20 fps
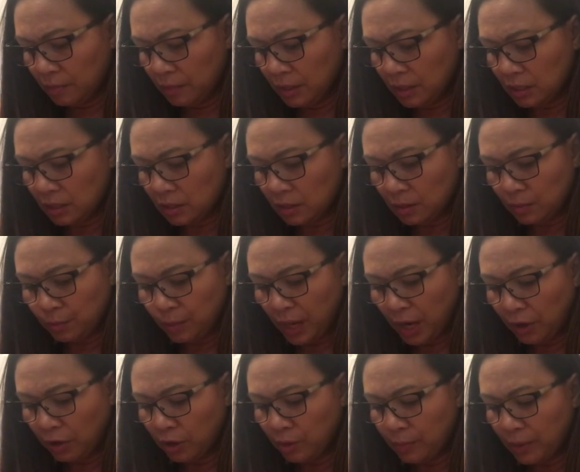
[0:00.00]
It's
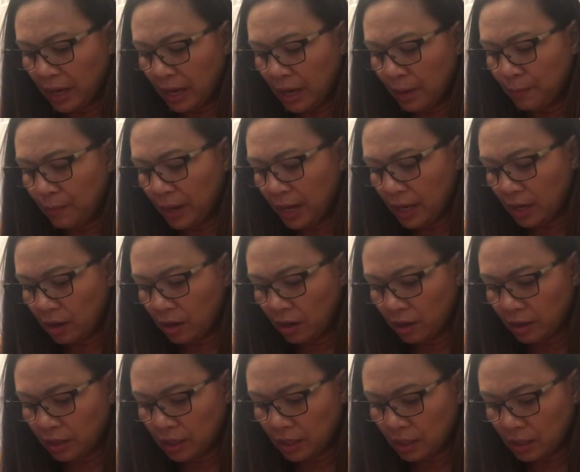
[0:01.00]
powered by a
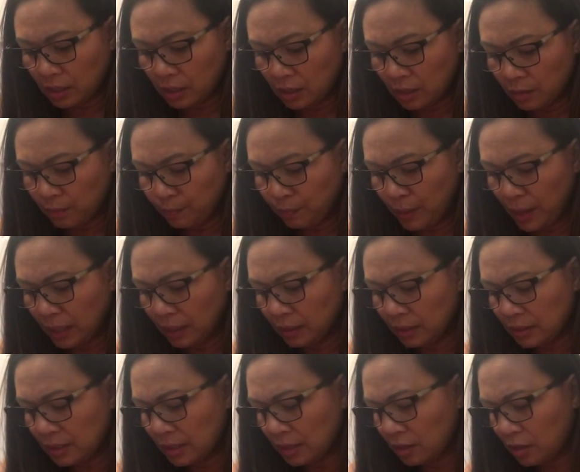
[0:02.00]
biotic
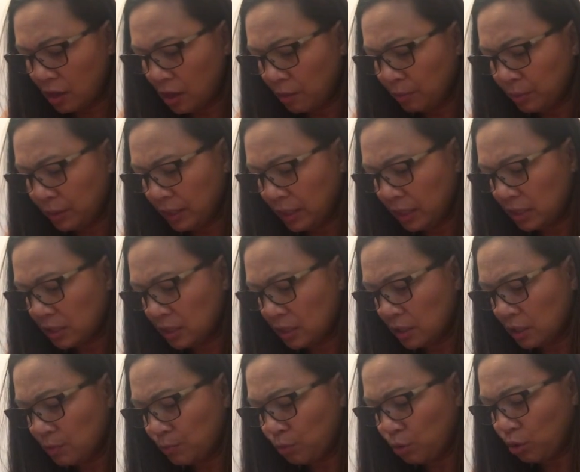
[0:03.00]
balancing complex.
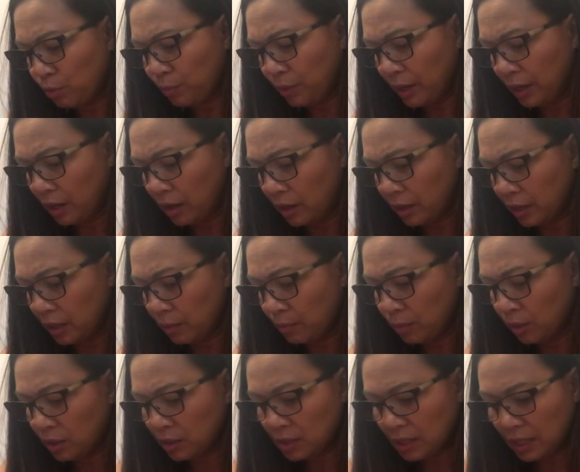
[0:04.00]
This probiotic
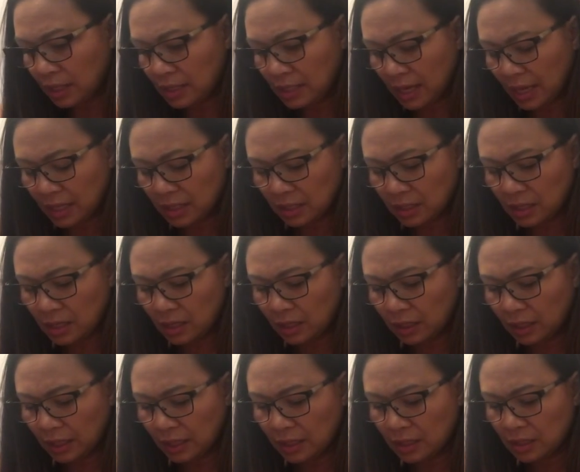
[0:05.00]
multitasking
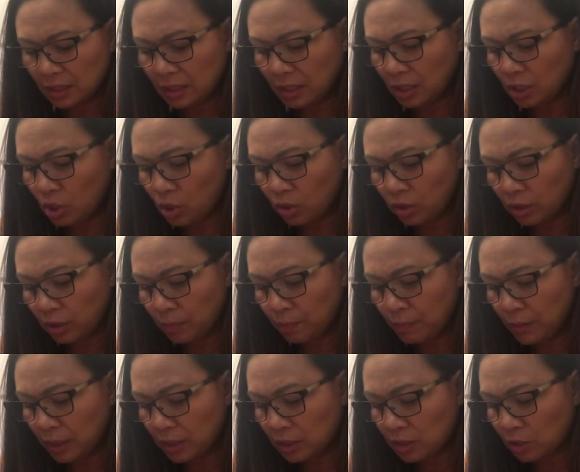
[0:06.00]
cleansing yogurt
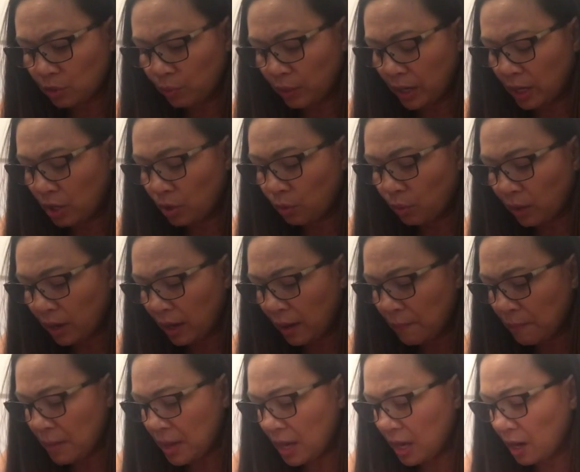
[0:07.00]
melts away
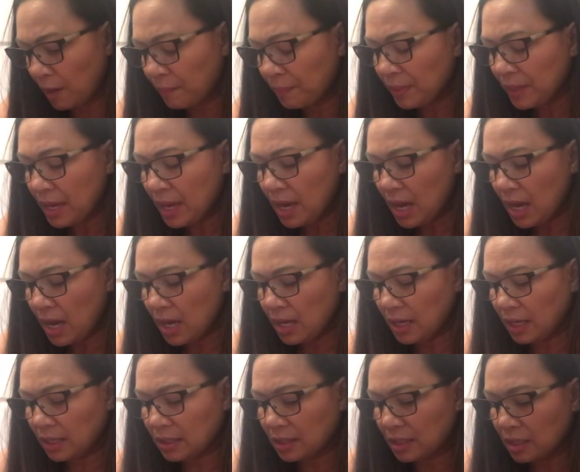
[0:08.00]
grime, makeup, and
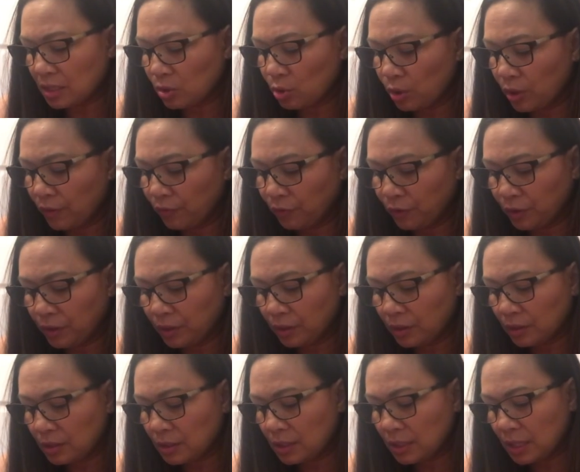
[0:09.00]
excess oil for
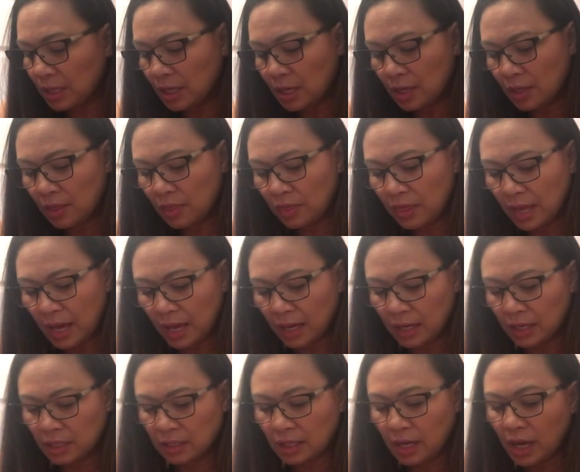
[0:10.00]
skin that
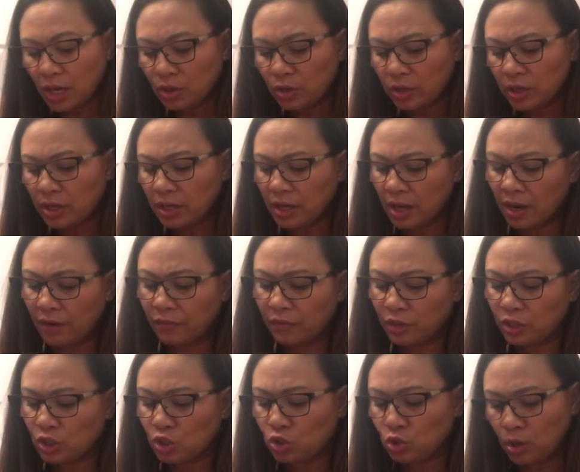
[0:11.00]
is hydrated, never
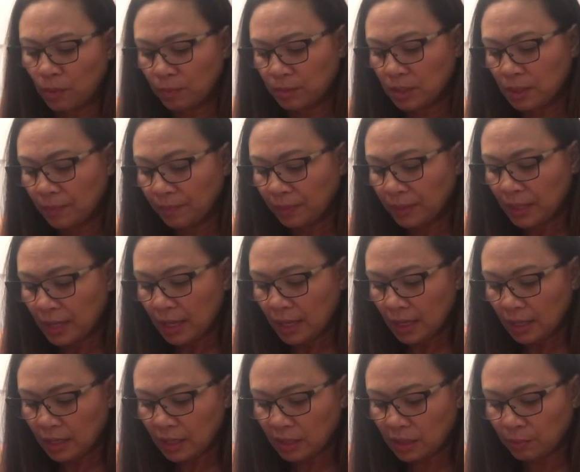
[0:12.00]
stripped.
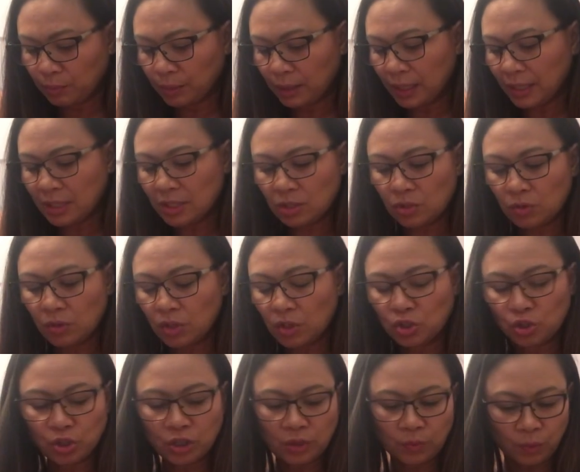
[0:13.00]
Let the plants do the
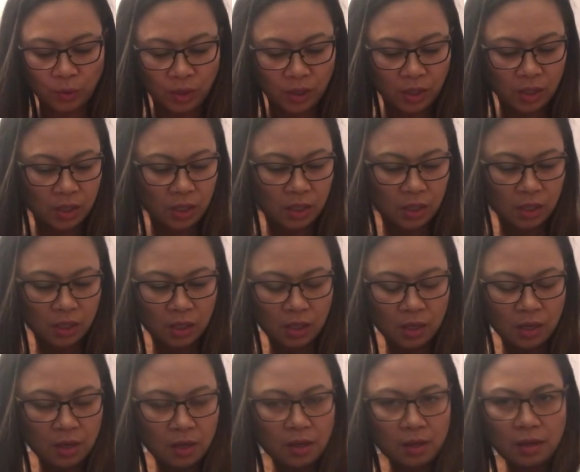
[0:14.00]
dirty work.
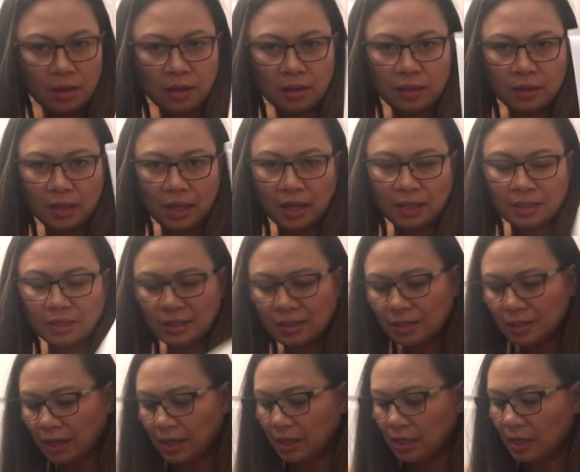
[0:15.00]
That's
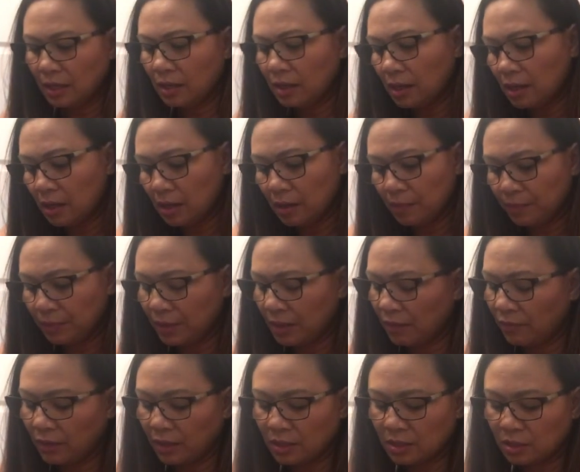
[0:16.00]
exciting. I've
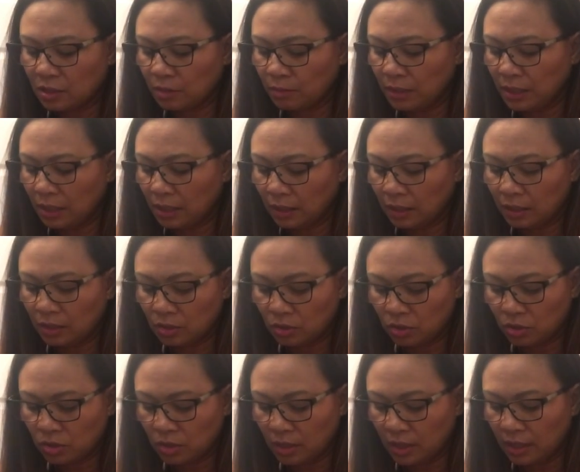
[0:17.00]
got so many
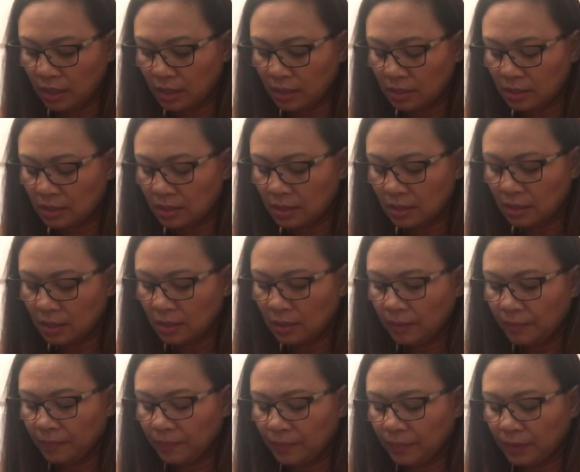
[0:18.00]
cleansers, you guys.
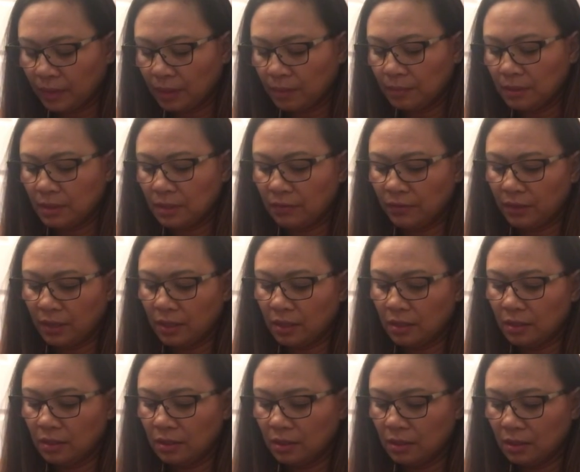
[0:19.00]
Let me see if I can.